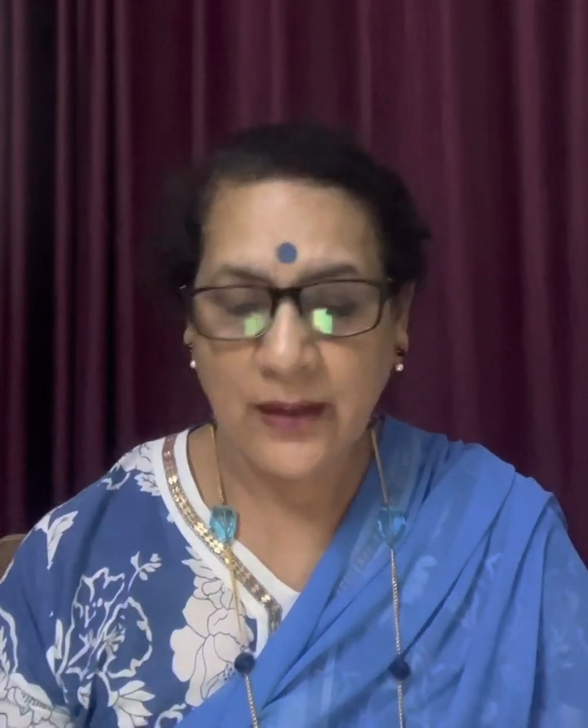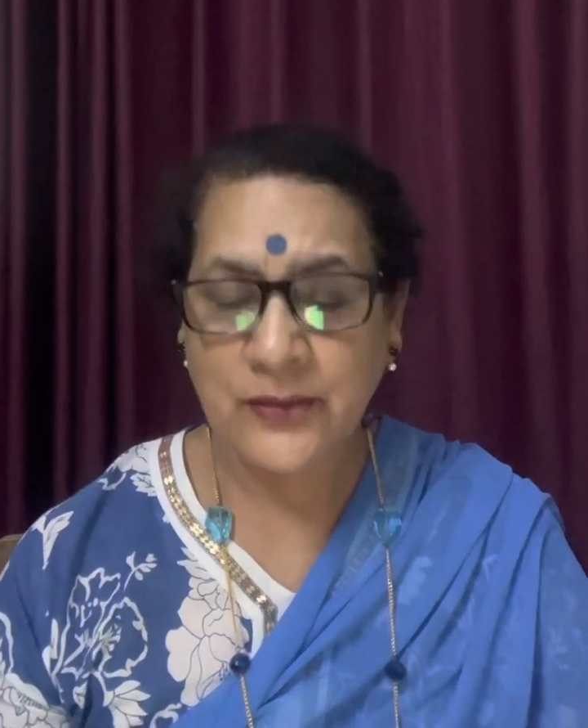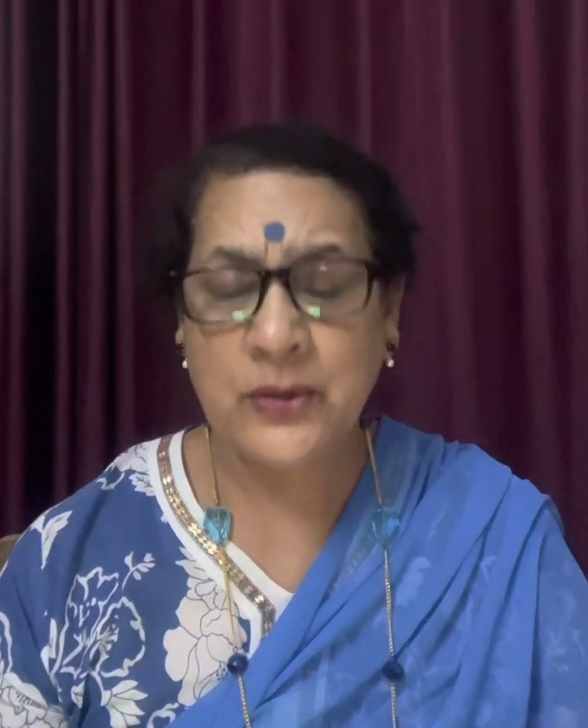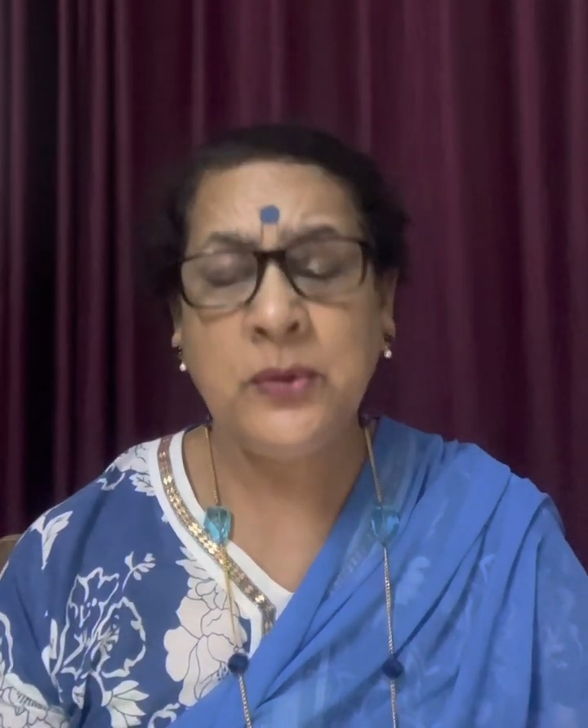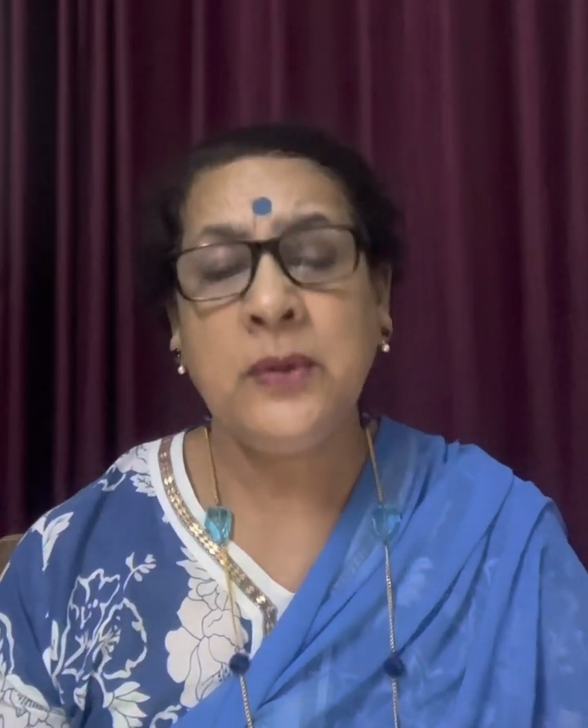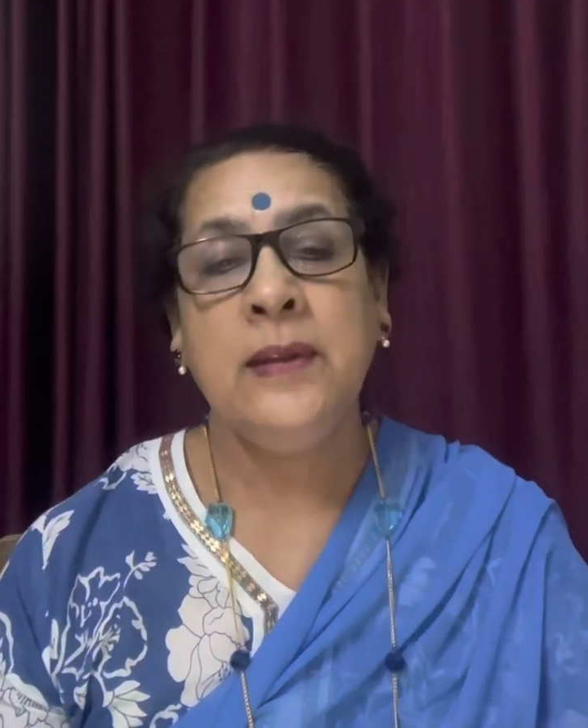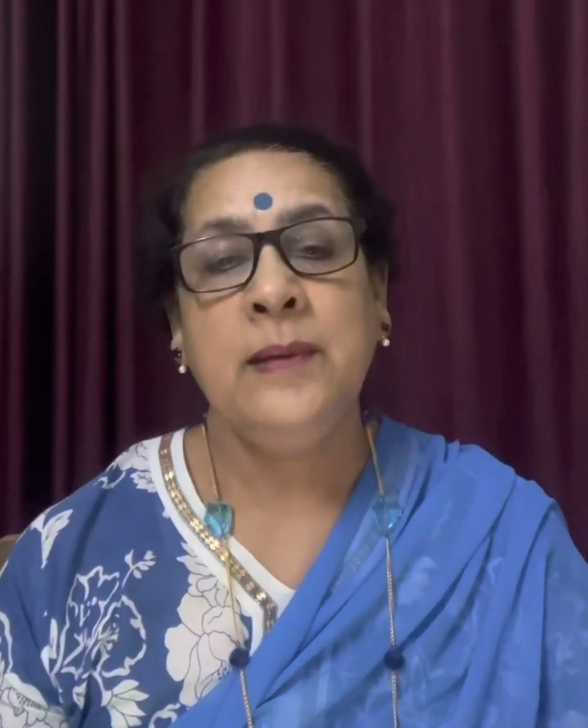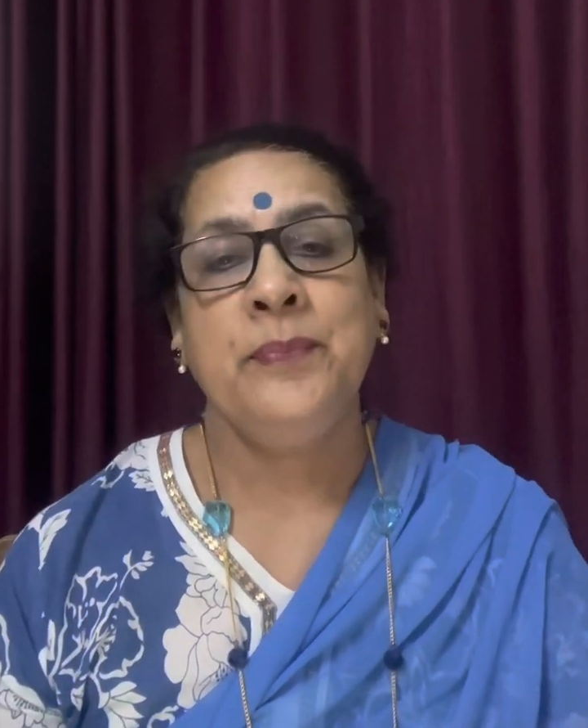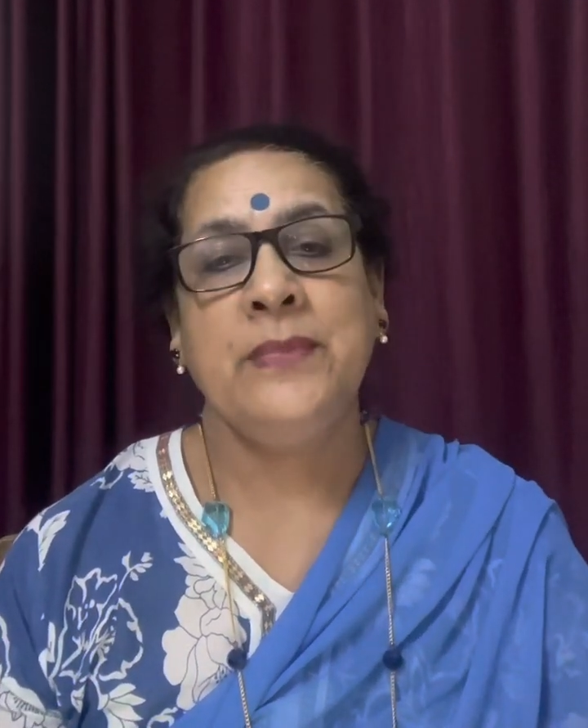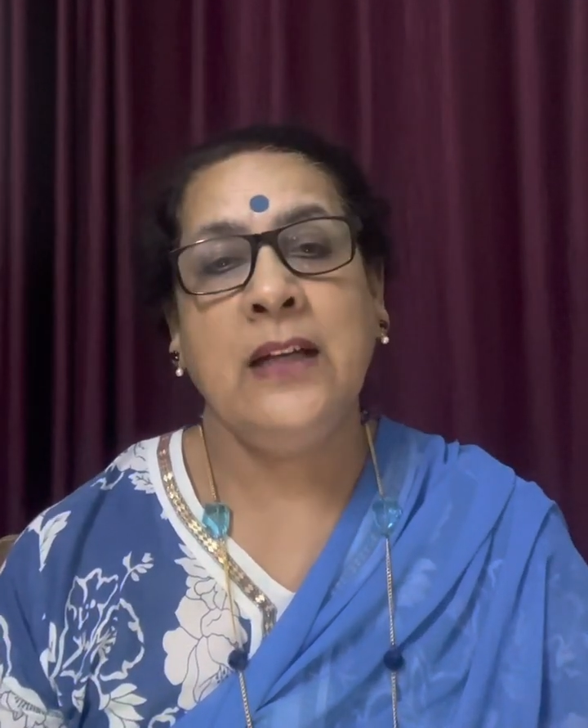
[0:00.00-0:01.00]
So
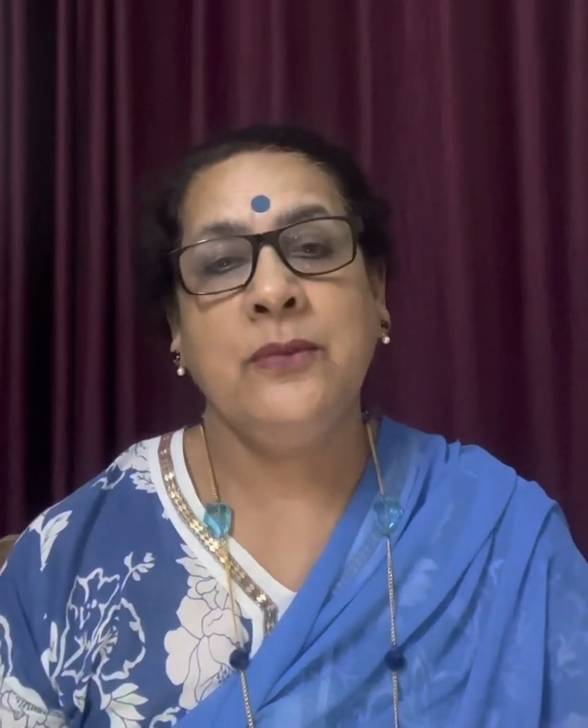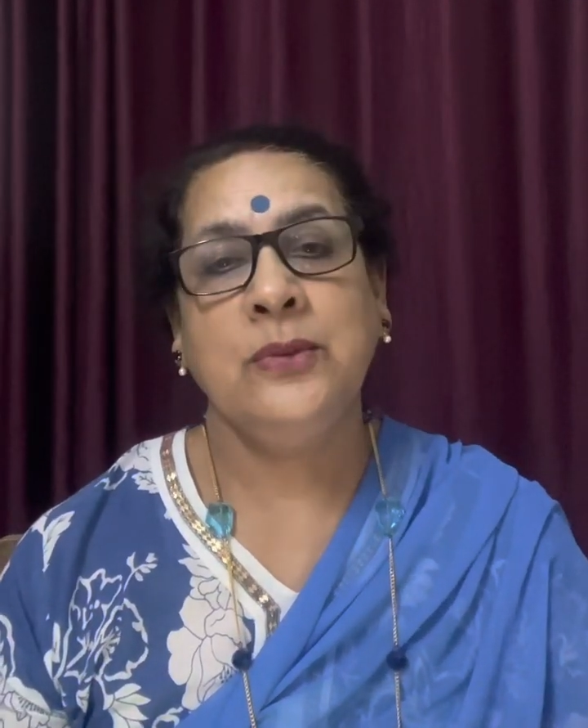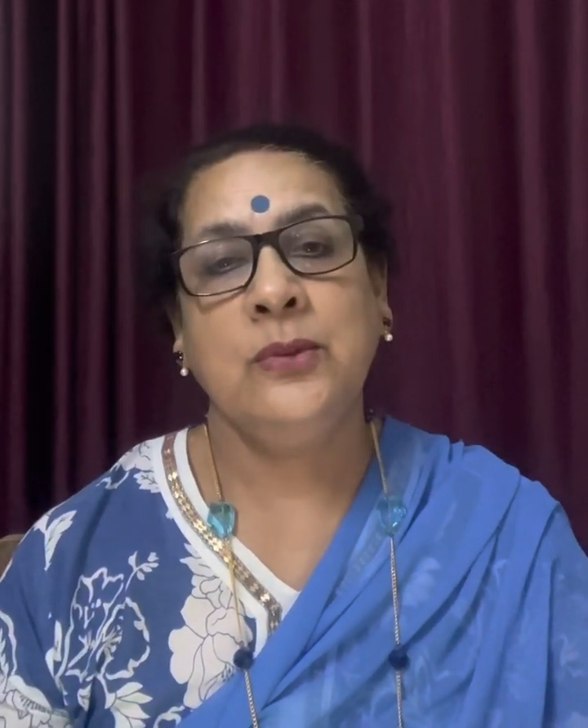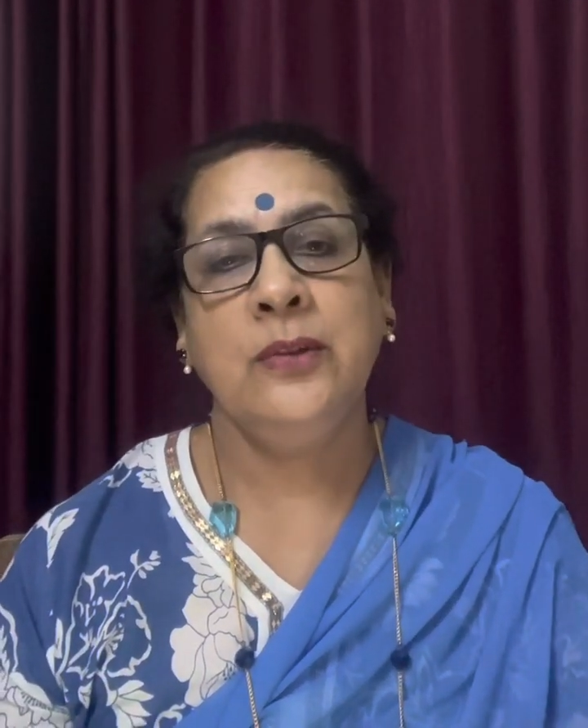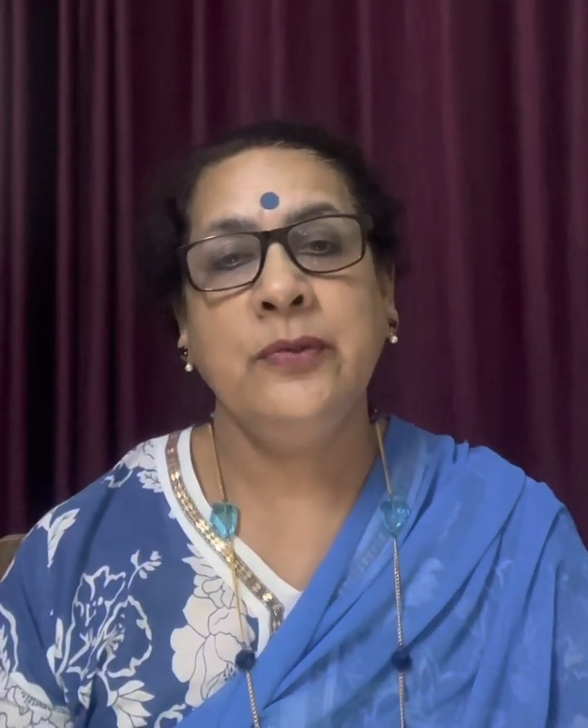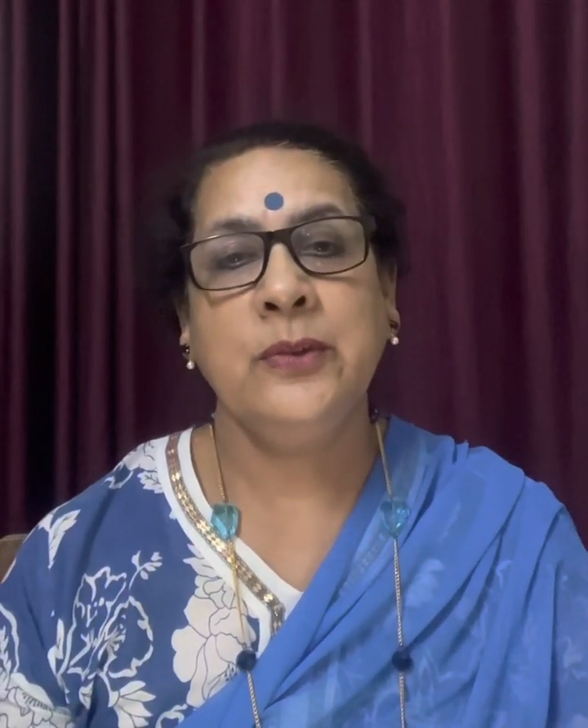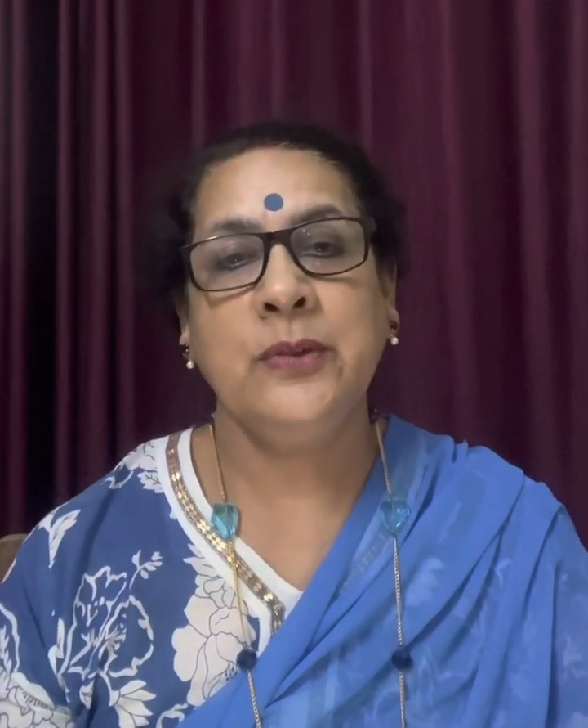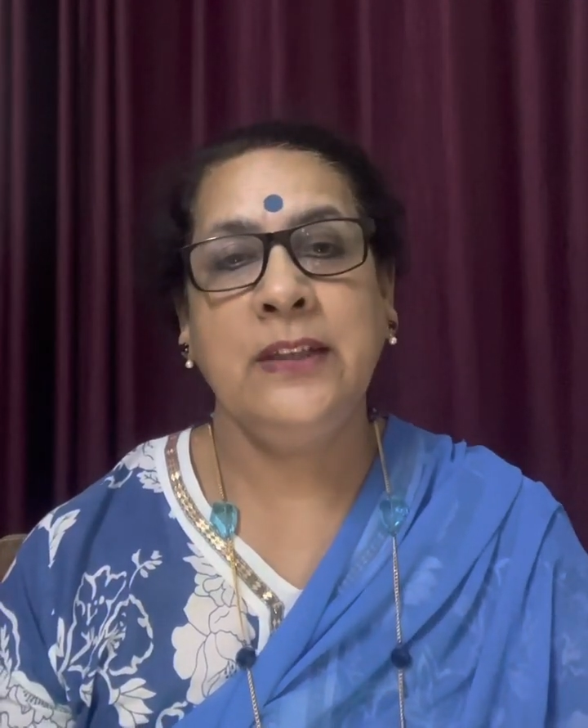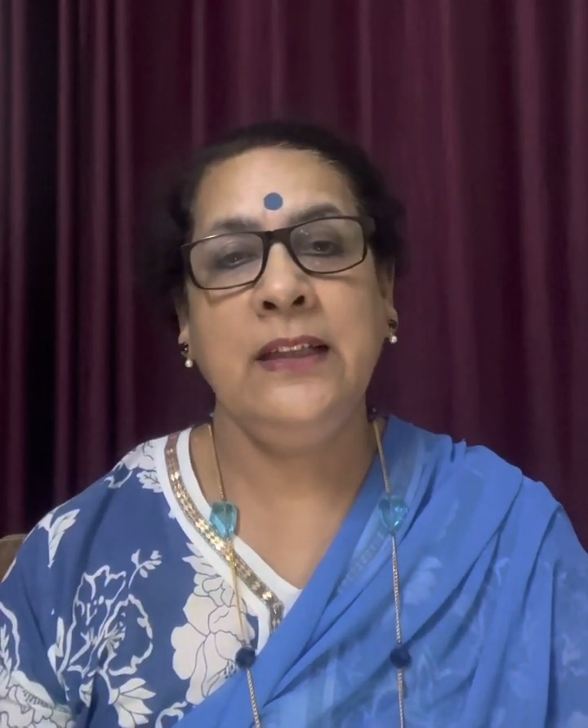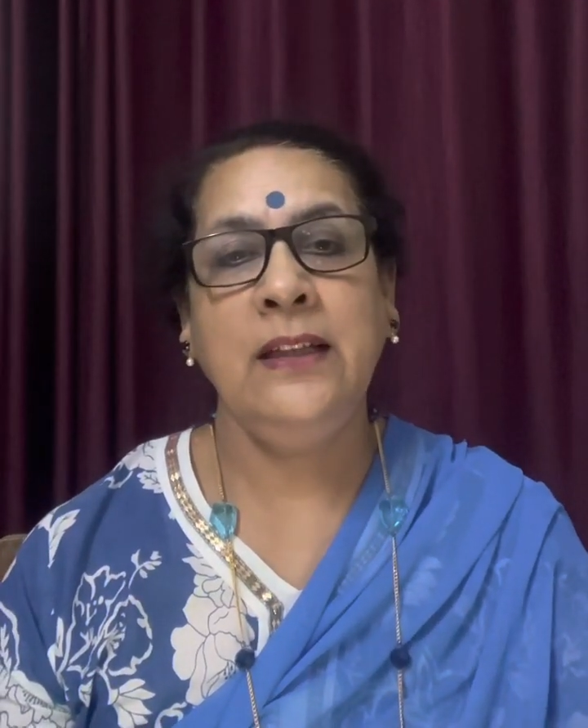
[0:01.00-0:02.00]
that was all for
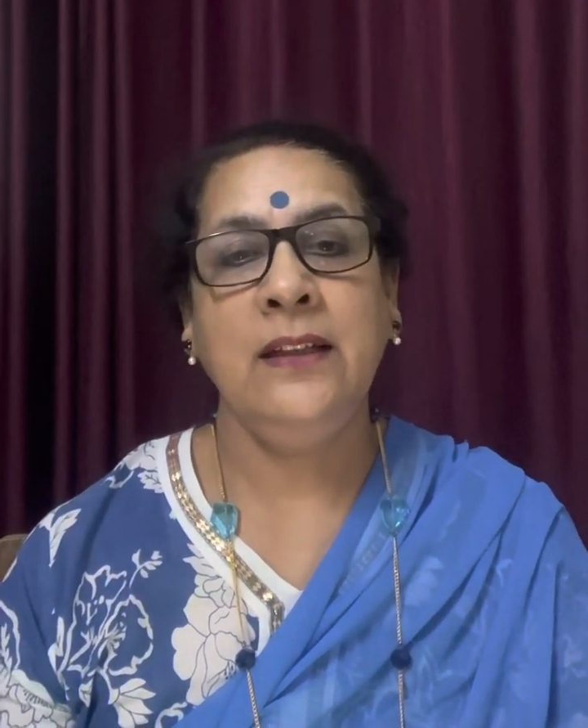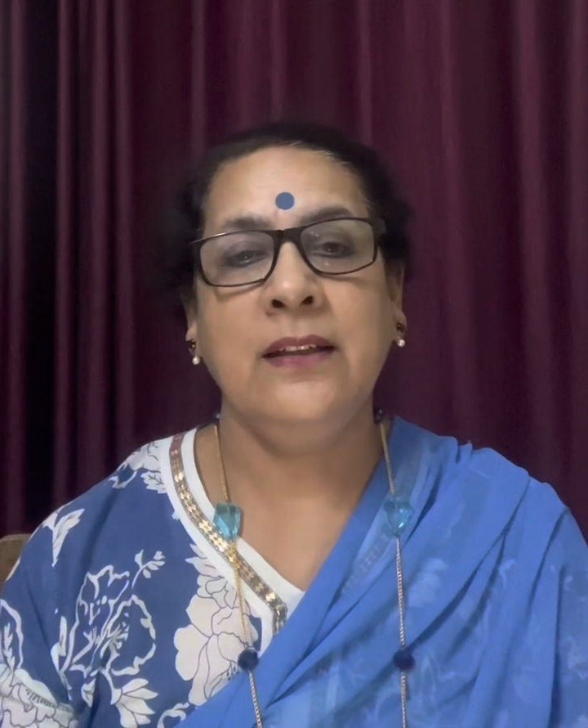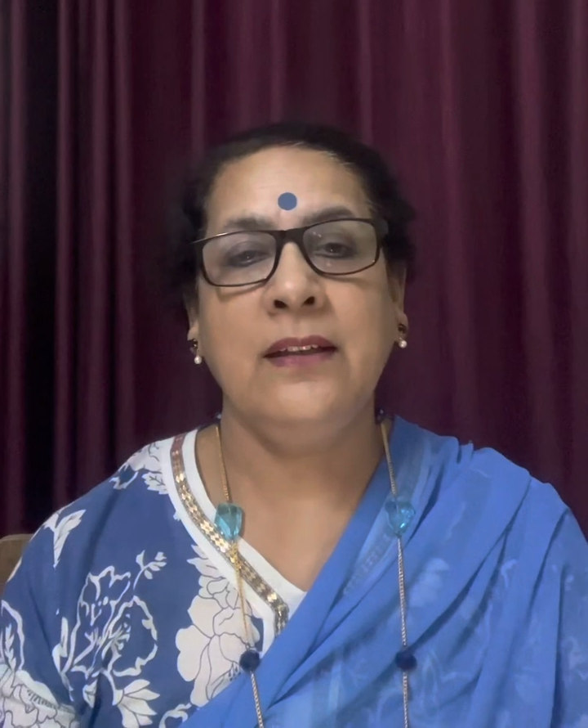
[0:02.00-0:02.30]
today.